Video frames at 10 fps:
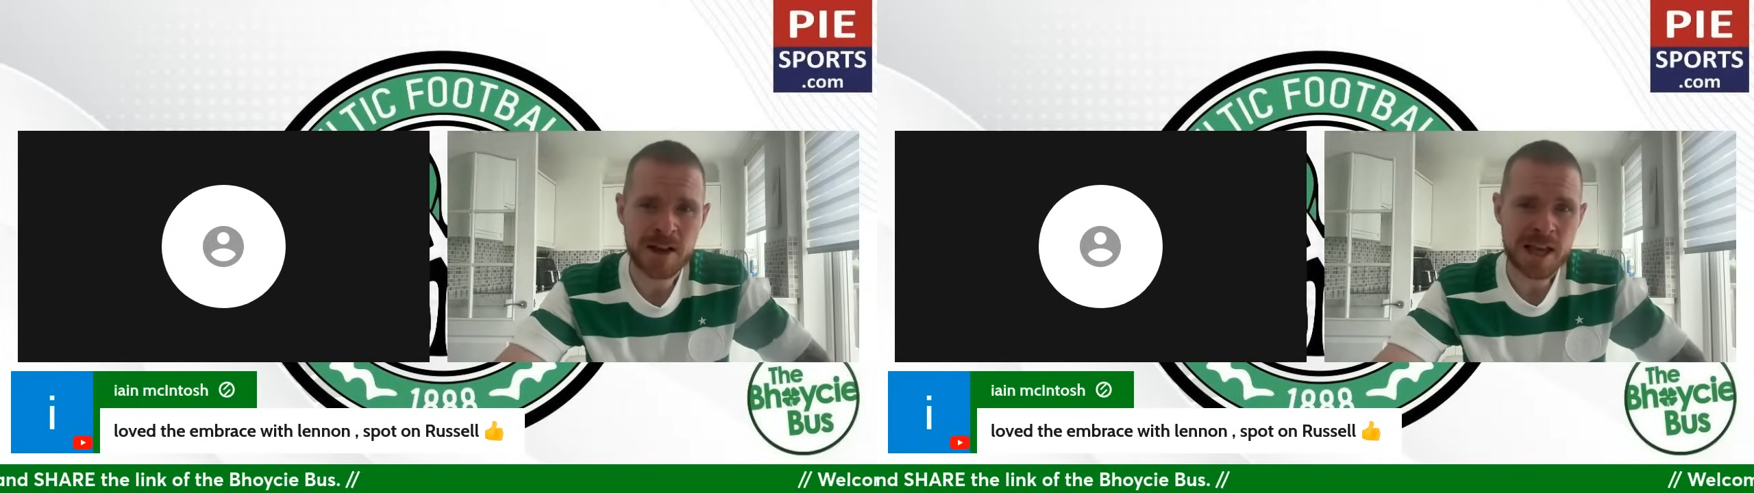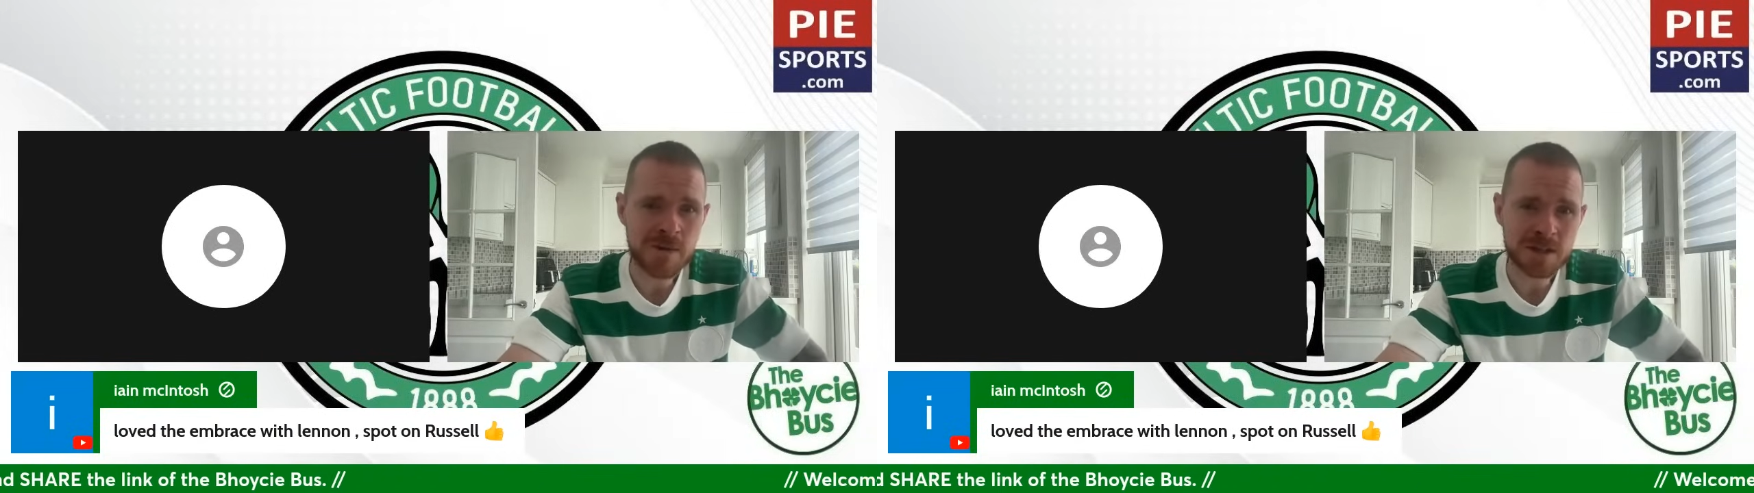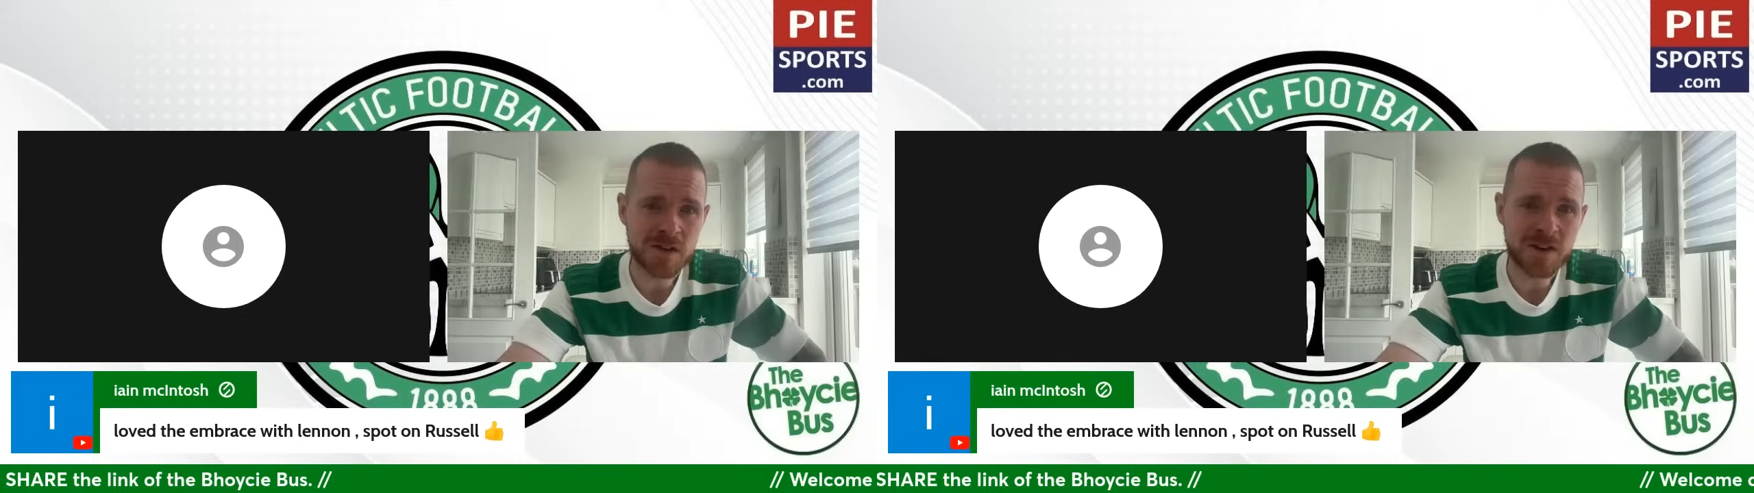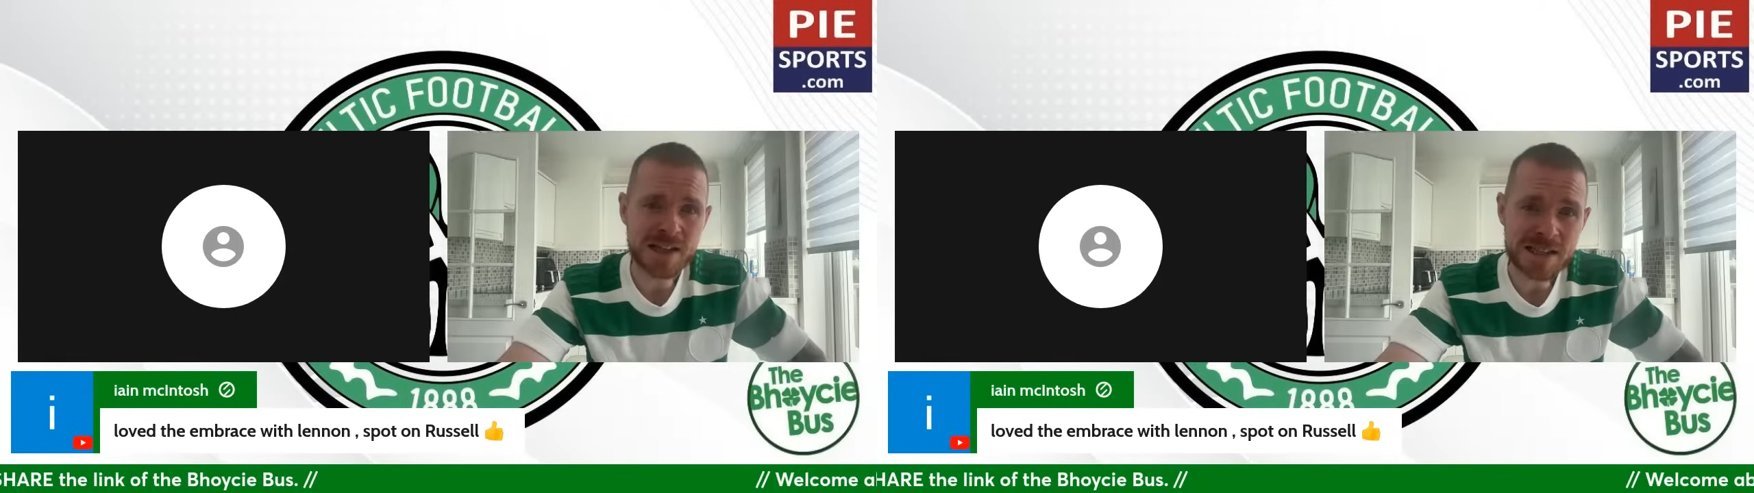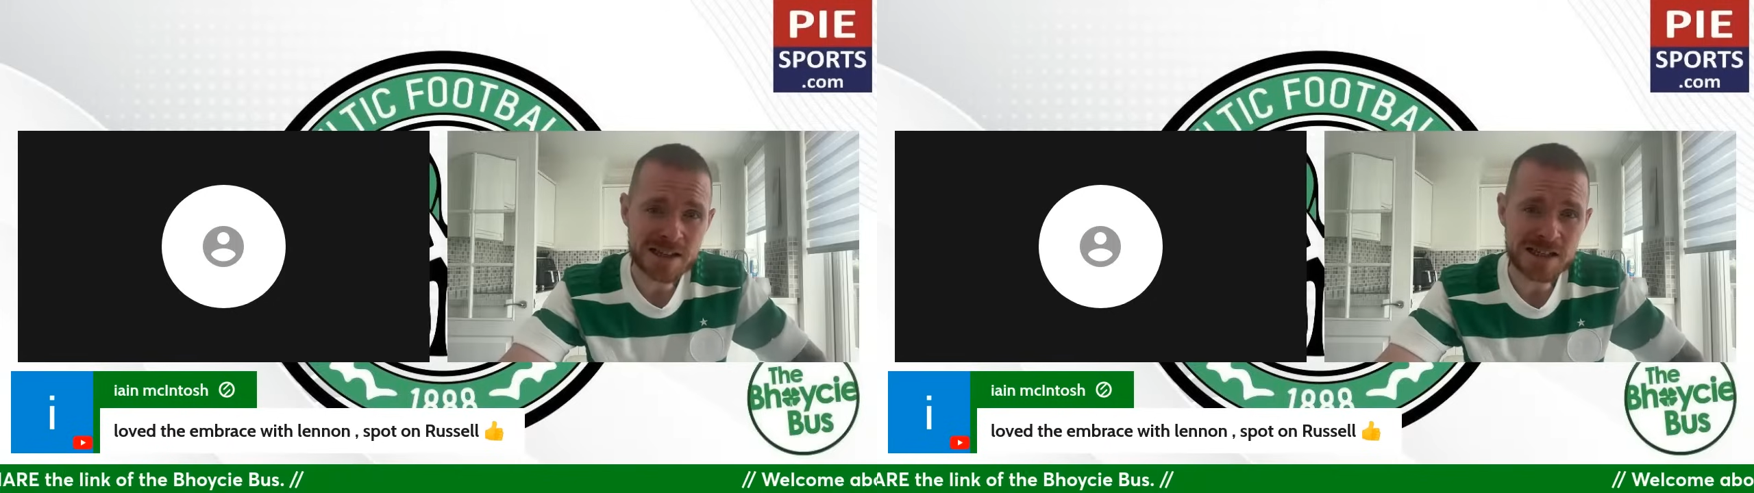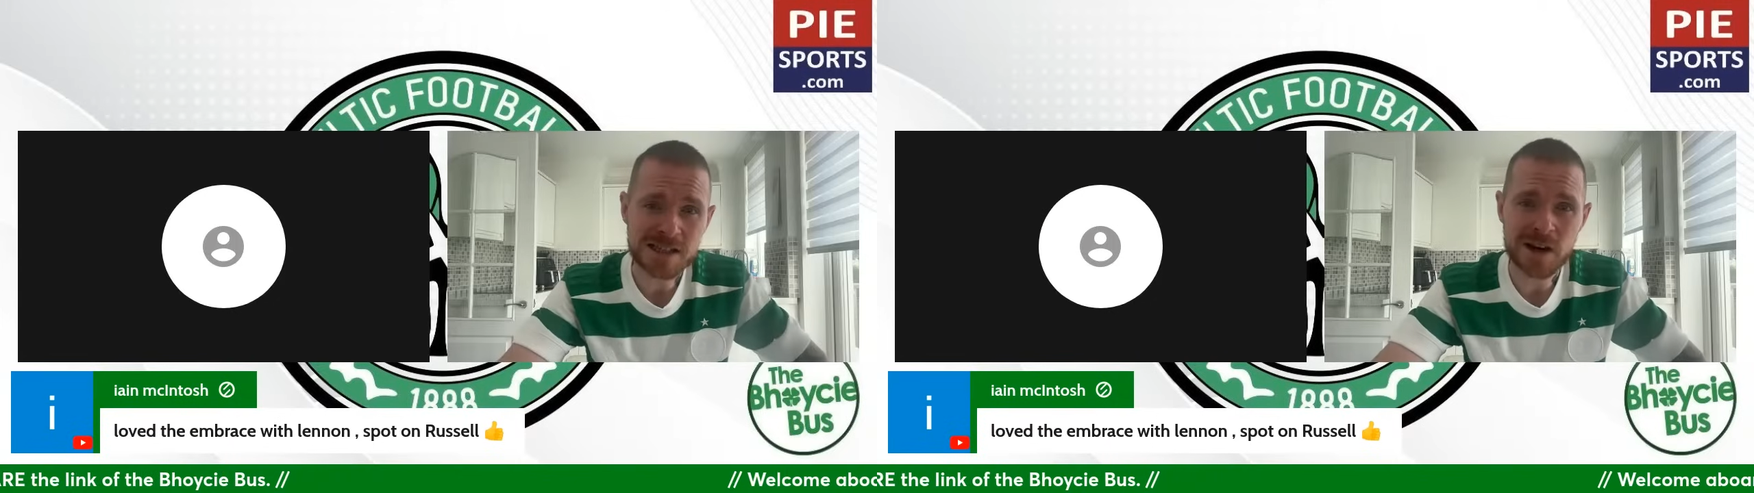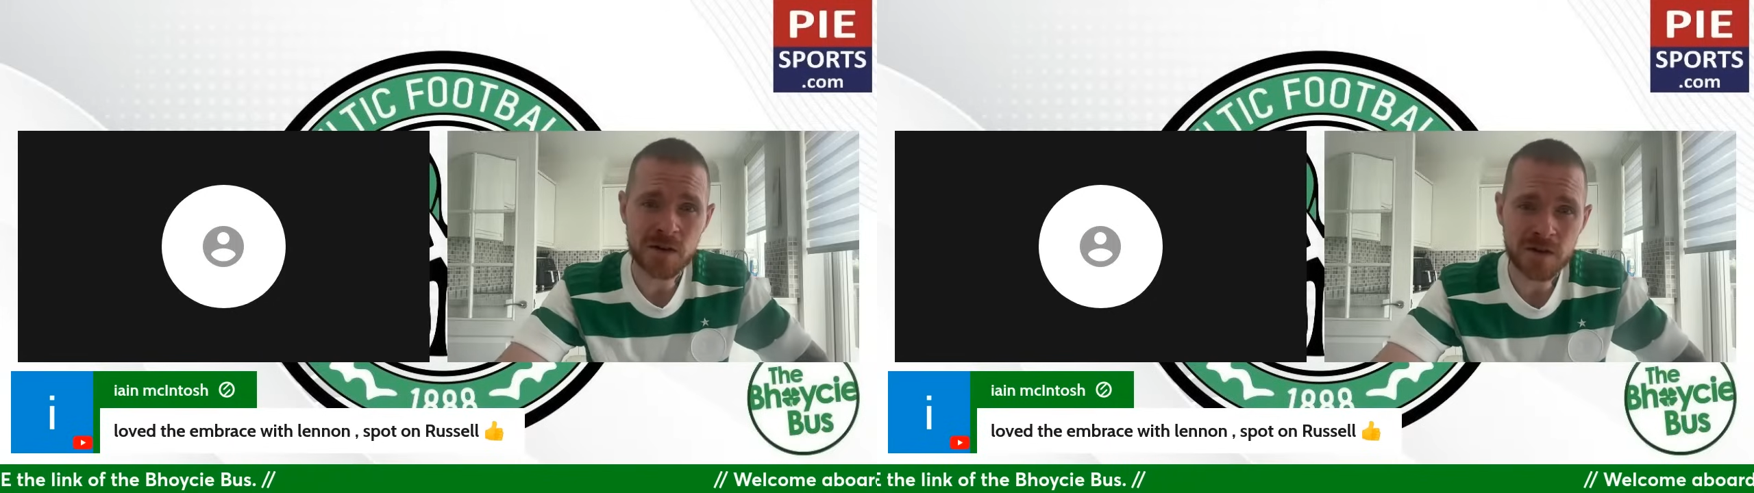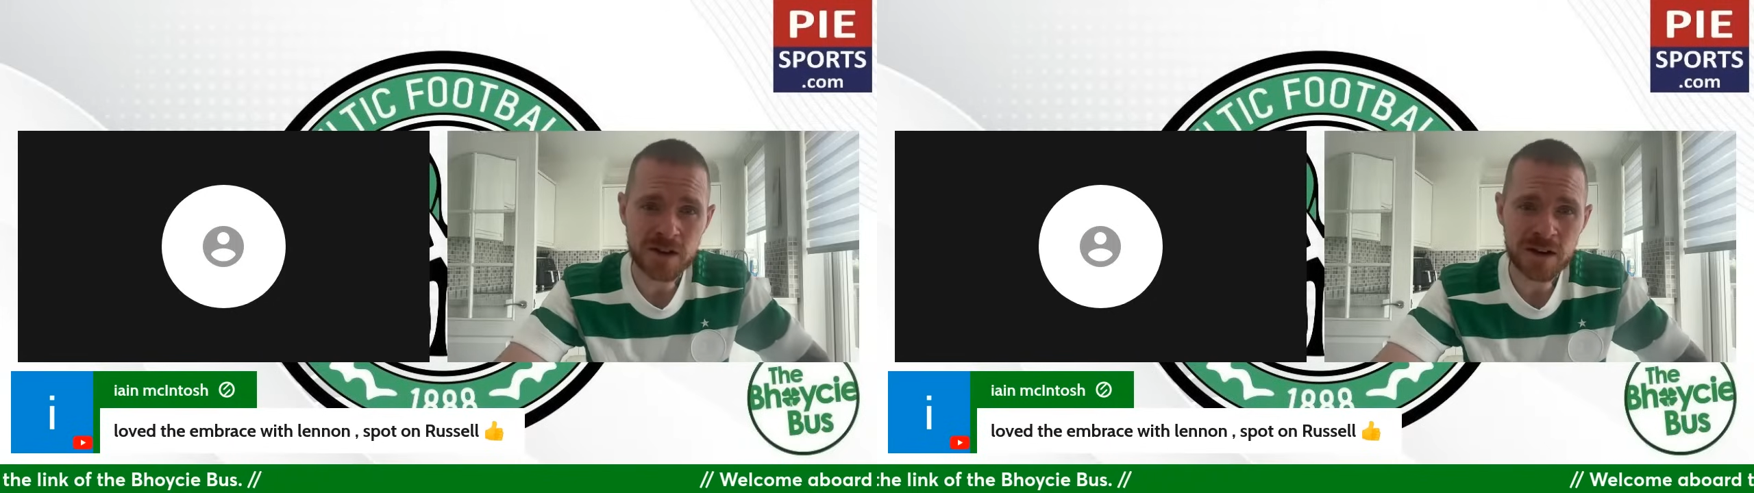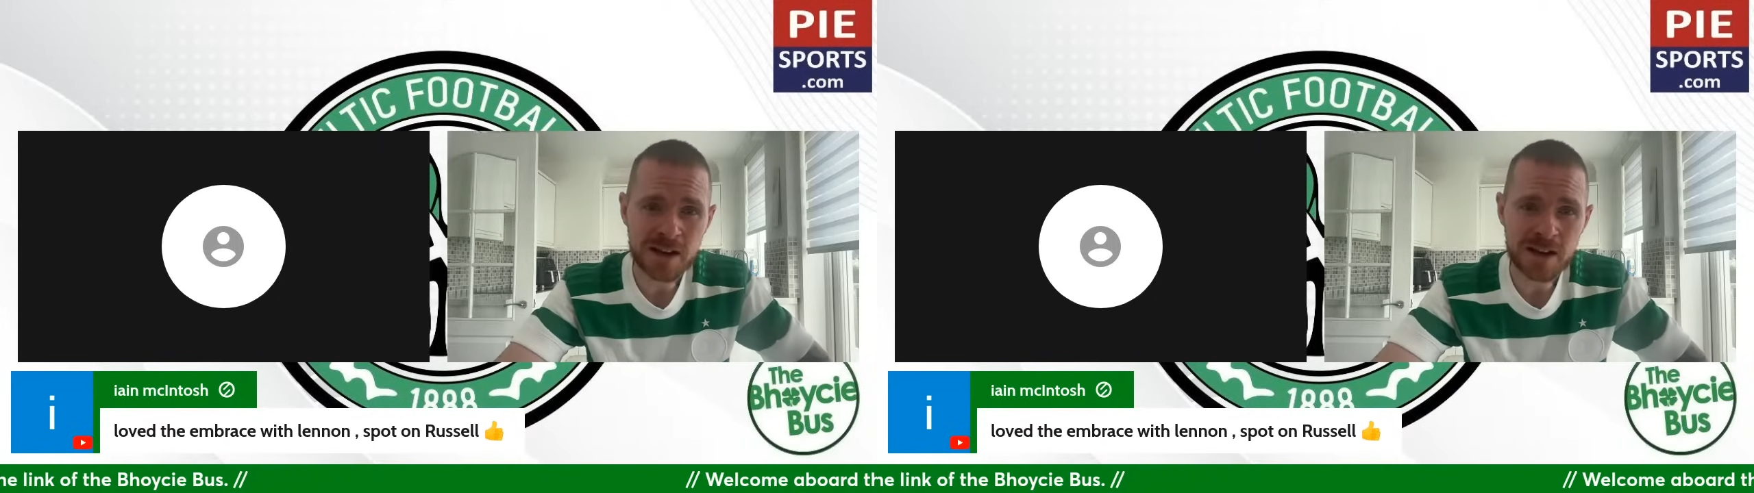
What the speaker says: he was defending himself.